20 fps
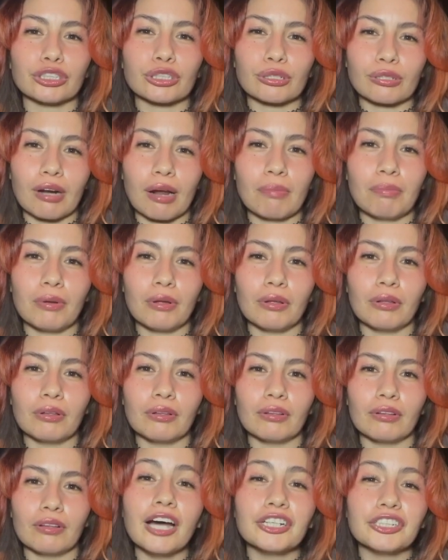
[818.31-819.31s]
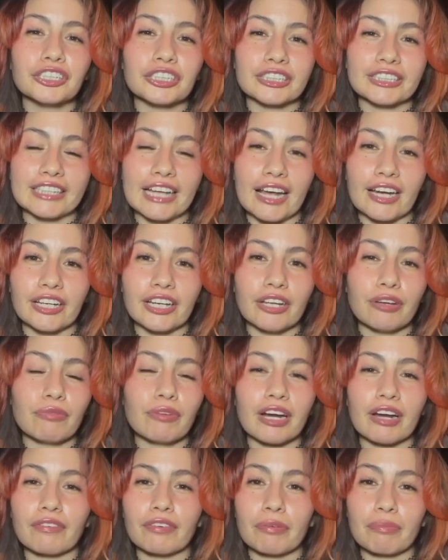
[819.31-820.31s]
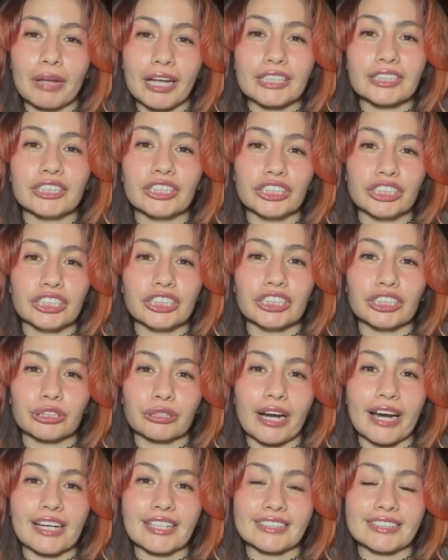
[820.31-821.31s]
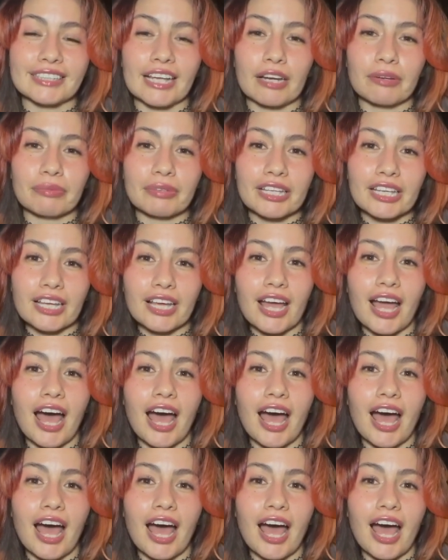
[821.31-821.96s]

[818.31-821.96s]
trouble understanding whatever message she's trying to send me,